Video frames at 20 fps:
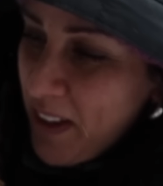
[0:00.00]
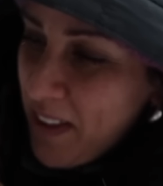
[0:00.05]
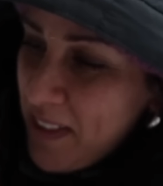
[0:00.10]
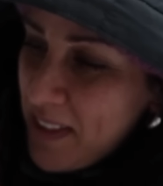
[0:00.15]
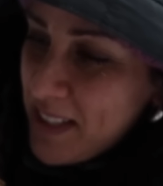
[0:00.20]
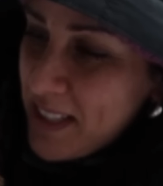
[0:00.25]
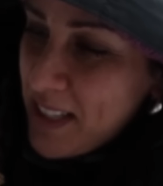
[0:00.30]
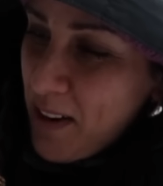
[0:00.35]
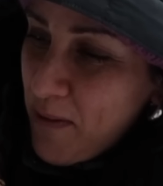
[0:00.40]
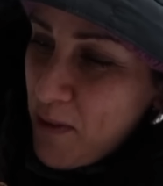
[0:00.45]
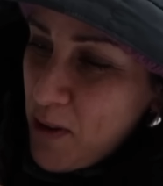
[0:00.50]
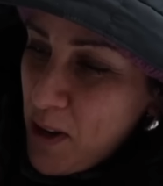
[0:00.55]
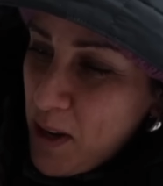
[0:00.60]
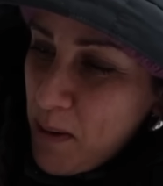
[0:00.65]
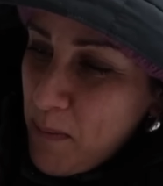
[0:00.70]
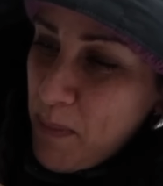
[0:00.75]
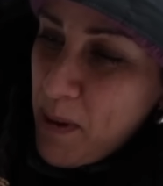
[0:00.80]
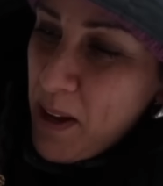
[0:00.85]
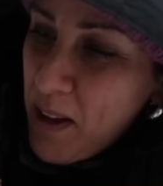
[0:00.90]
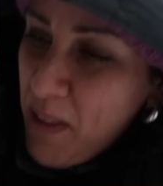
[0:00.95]
All the stuff you
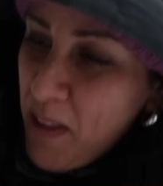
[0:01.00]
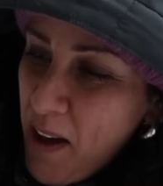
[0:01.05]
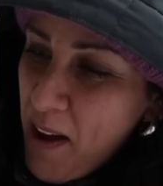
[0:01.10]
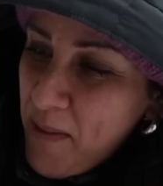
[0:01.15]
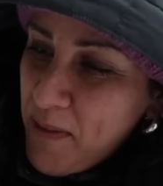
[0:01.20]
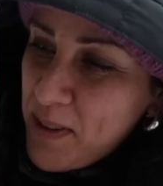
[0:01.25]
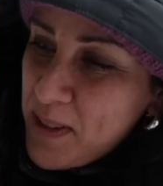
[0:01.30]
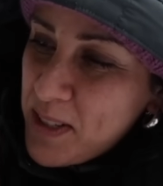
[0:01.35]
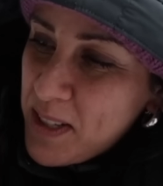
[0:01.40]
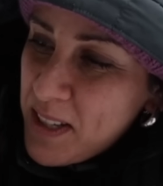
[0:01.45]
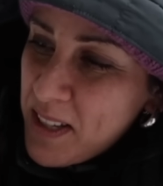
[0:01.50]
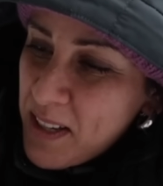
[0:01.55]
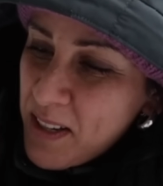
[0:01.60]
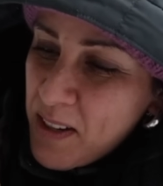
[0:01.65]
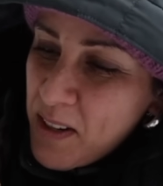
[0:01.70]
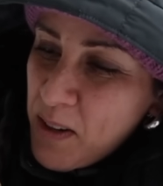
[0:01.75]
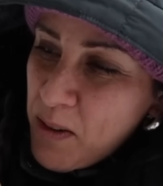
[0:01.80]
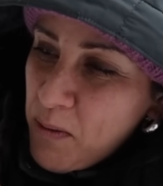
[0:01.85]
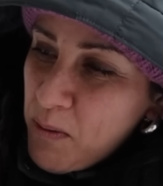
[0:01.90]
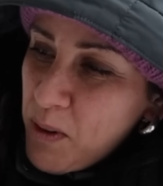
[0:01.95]
can peel off is
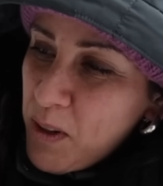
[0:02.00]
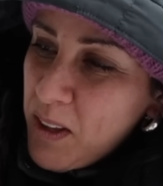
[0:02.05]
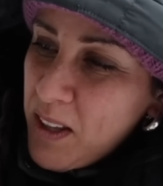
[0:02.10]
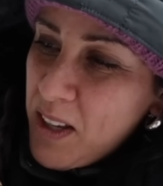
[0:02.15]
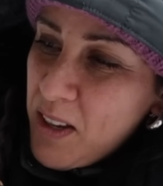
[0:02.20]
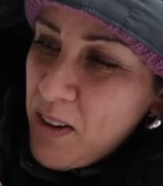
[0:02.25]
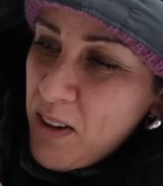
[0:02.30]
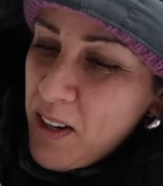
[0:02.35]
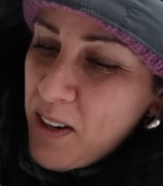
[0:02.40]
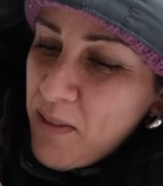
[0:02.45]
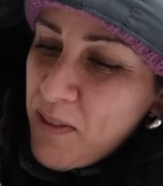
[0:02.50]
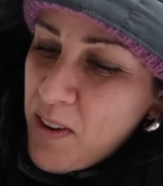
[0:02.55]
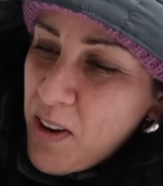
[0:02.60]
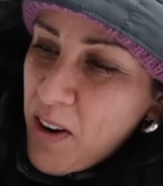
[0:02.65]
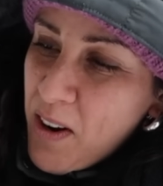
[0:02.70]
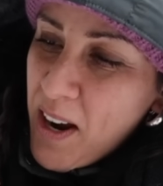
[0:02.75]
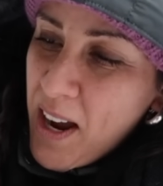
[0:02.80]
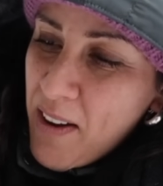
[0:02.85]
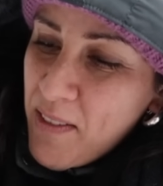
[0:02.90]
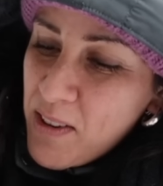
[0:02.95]
really good if
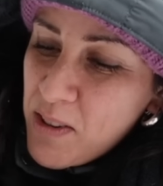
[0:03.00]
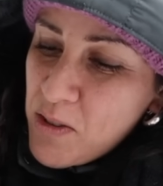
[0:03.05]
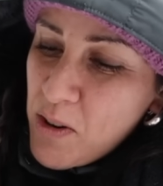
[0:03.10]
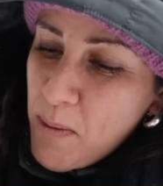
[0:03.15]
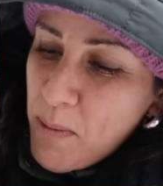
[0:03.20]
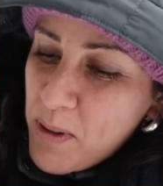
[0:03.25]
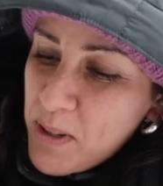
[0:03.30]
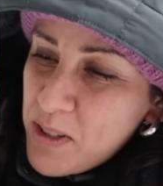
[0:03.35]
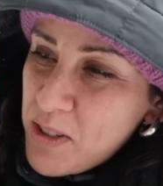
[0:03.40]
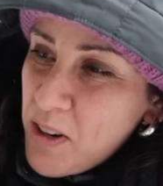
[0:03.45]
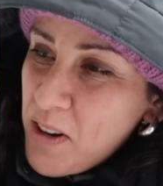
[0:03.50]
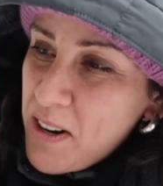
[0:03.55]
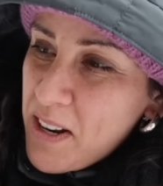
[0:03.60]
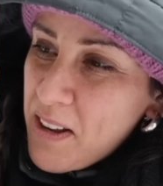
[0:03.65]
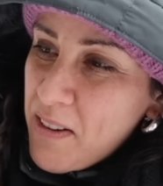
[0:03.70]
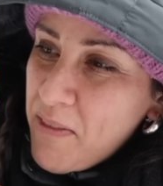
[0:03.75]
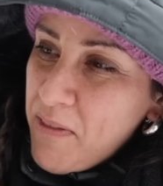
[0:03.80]
you're having trouble starting a